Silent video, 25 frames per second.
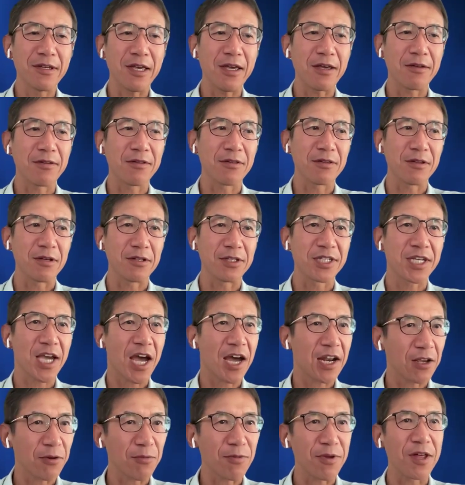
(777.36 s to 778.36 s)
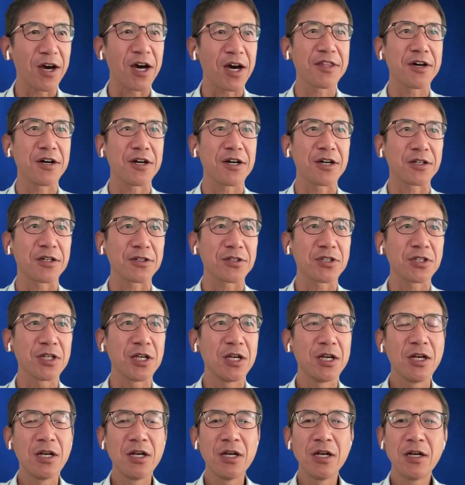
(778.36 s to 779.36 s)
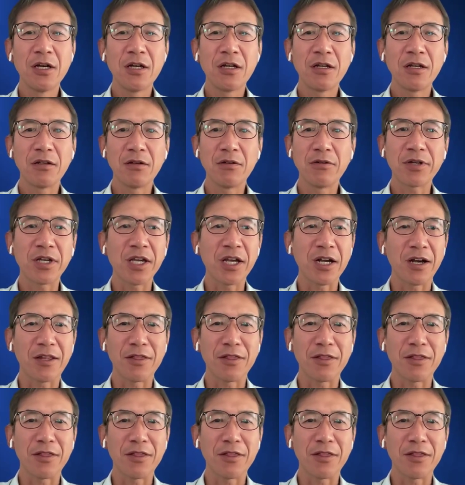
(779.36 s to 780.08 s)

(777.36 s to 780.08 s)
the chatting with others, looking at